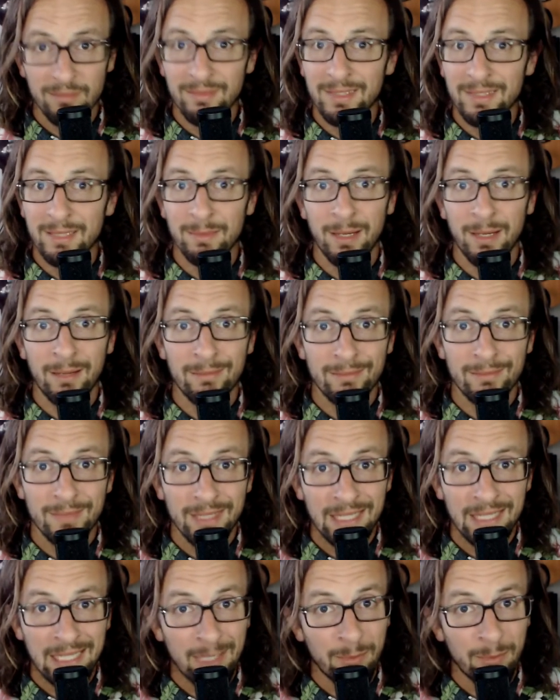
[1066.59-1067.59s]
It's about
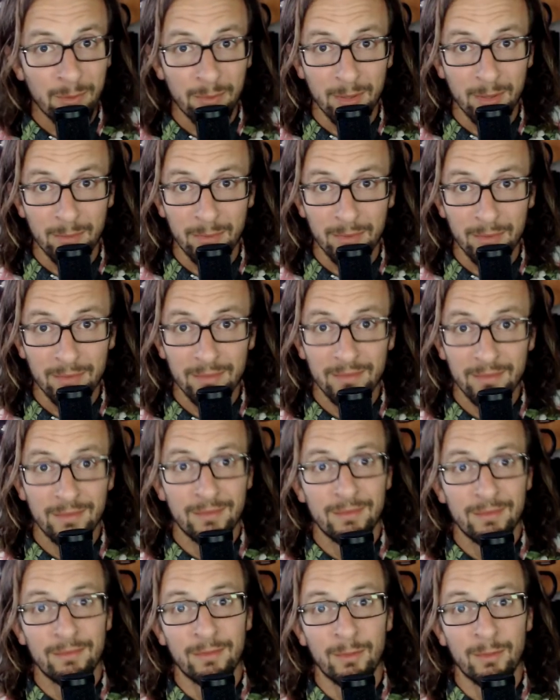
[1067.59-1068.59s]
helping people
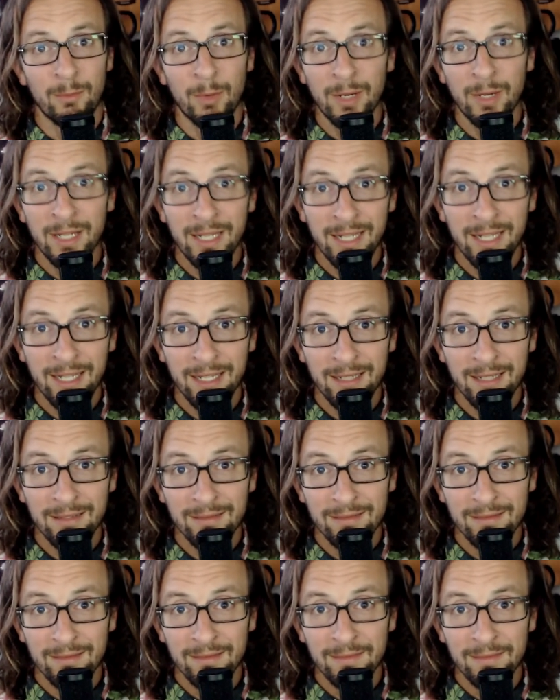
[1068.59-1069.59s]
from one idiot
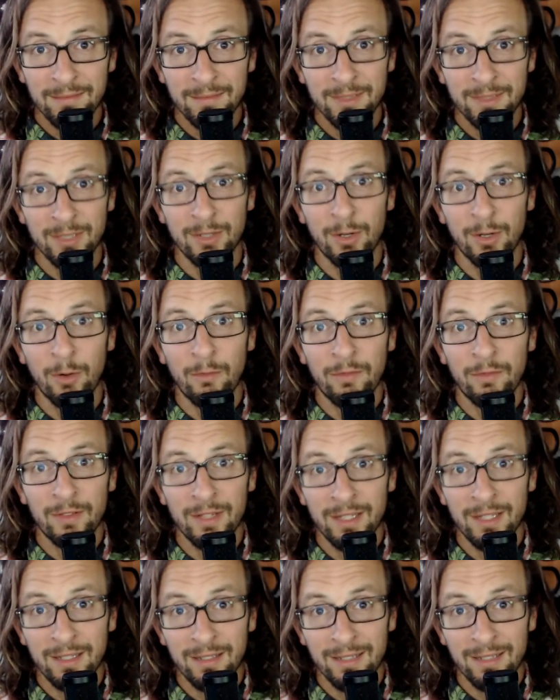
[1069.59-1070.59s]
to
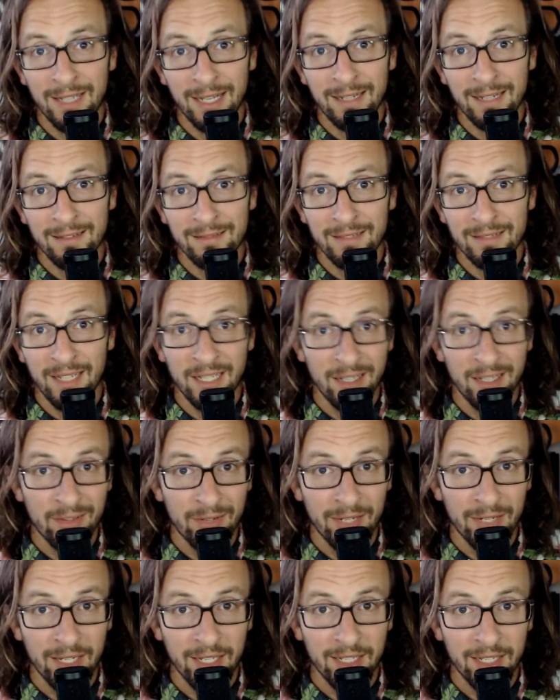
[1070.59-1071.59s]
hopefully not another
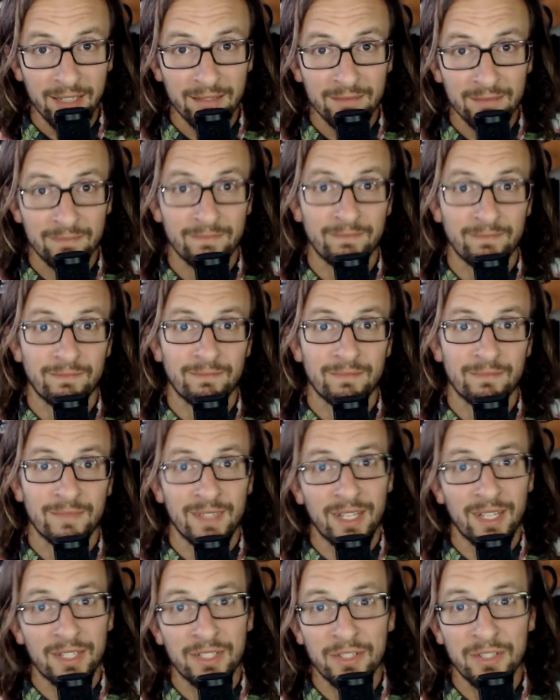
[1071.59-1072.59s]
idiot.
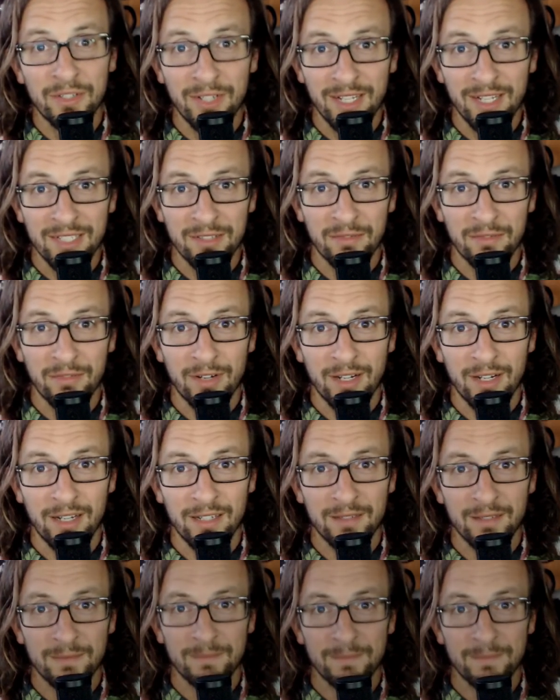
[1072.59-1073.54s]
I'll see you guys on Friday.